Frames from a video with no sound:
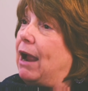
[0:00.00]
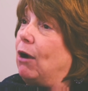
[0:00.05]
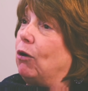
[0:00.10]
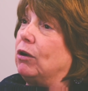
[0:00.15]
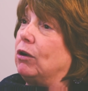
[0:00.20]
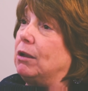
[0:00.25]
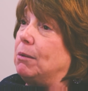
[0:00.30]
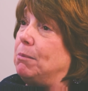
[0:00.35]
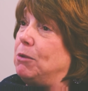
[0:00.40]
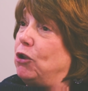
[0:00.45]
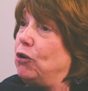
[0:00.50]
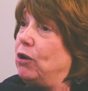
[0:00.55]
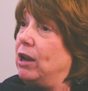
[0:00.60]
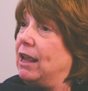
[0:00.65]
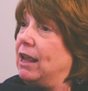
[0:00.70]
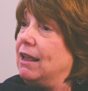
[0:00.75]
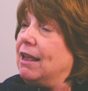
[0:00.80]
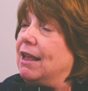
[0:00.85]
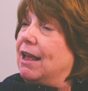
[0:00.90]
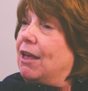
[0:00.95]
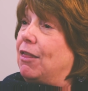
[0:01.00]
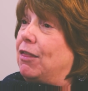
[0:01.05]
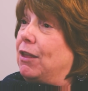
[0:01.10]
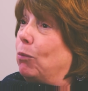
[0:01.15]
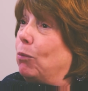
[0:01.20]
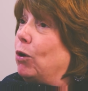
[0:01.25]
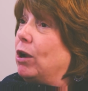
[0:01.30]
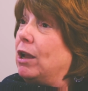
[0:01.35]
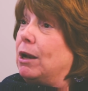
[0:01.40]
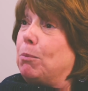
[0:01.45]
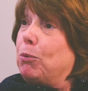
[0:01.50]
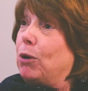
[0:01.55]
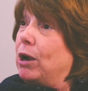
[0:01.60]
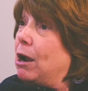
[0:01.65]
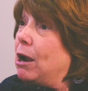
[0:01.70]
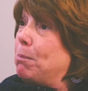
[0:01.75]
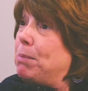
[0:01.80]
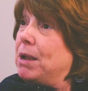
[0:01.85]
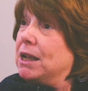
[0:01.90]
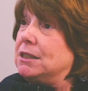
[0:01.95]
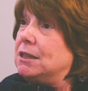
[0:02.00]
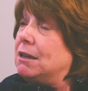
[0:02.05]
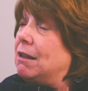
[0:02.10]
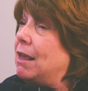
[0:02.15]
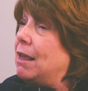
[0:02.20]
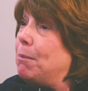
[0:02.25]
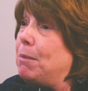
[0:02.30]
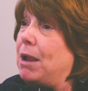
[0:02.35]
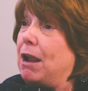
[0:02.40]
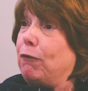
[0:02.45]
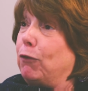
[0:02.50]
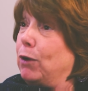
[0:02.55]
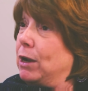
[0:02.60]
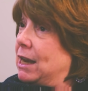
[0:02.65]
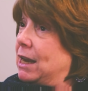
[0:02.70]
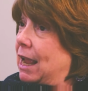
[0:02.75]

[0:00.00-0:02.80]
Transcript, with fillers: our community, that we're going to bring our best to them every